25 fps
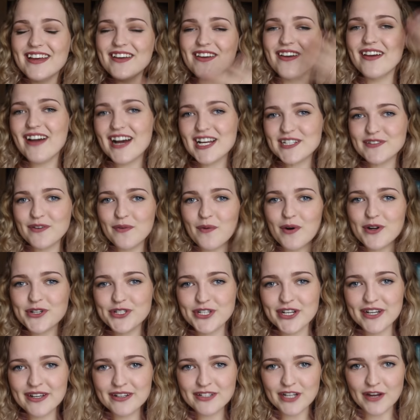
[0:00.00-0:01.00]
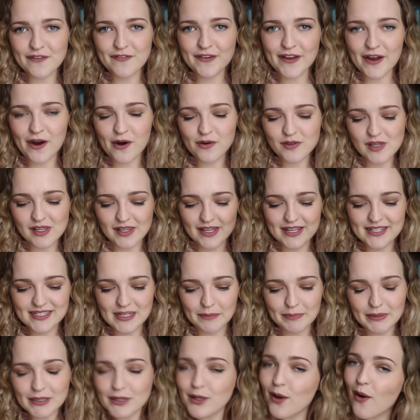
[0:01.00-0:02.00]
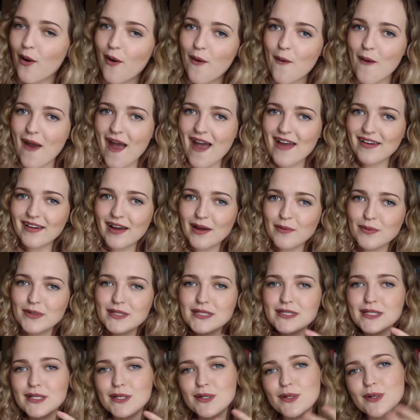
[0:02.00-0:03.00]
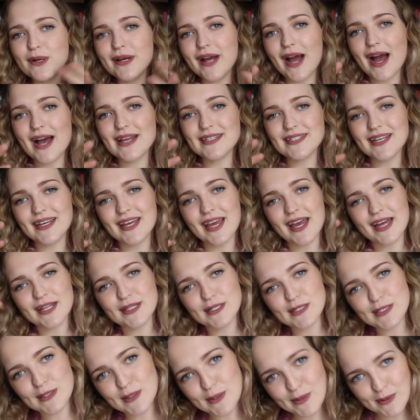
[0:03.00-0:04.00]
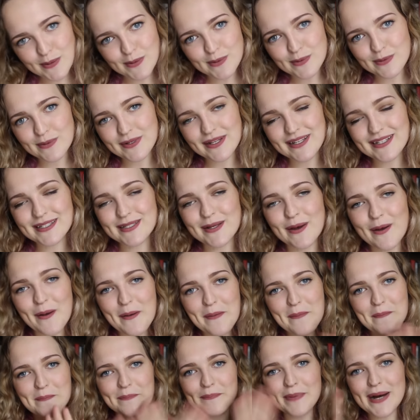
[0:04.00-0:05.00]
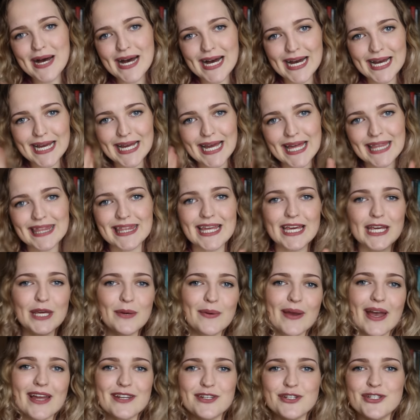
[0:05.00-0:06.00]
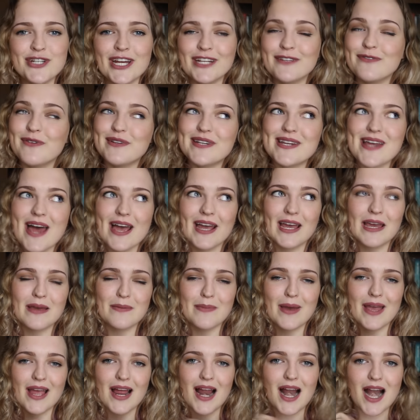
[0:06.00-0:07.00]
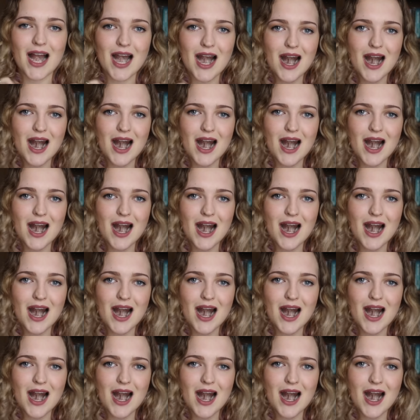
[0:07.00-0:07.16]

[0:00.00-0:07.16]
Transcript: Thank you guys for watching. Don't forget all the links are below and I will see you guys again soon. So bye and thank you again to Jen for tagging me.